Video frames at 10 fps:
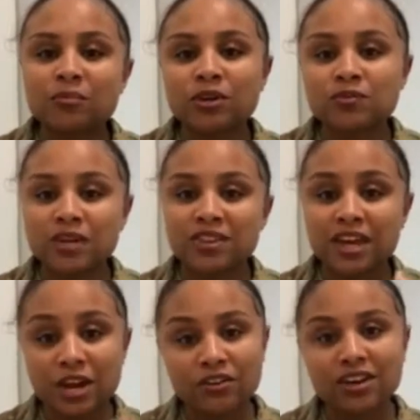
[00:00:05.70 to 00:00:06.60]
I worked with
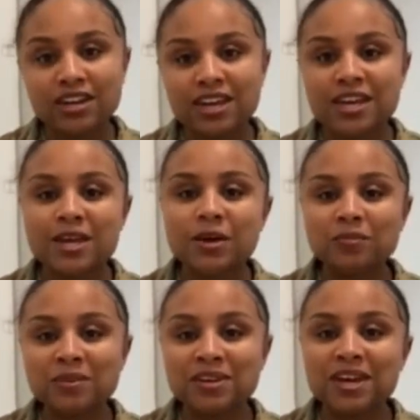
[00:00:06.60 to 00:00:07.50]
Eric. He
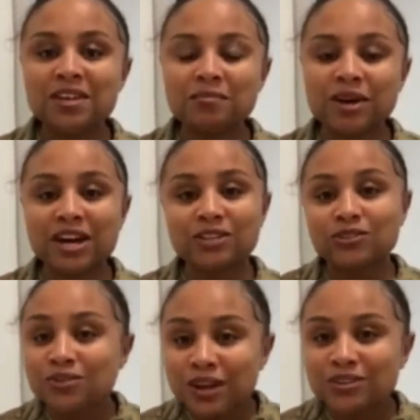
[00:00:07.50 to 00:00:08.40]
helped me get my
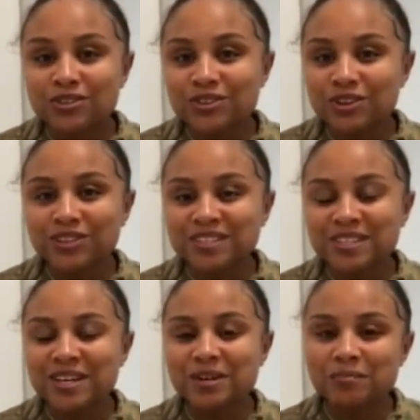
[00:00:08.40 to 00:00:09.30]

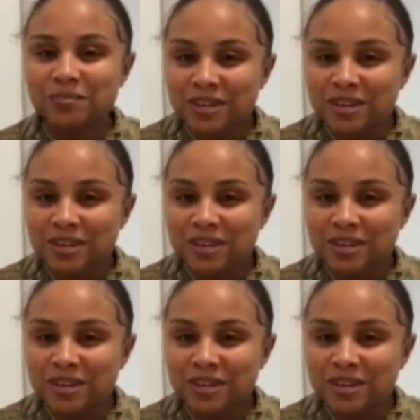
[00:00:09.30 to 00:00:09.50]
2013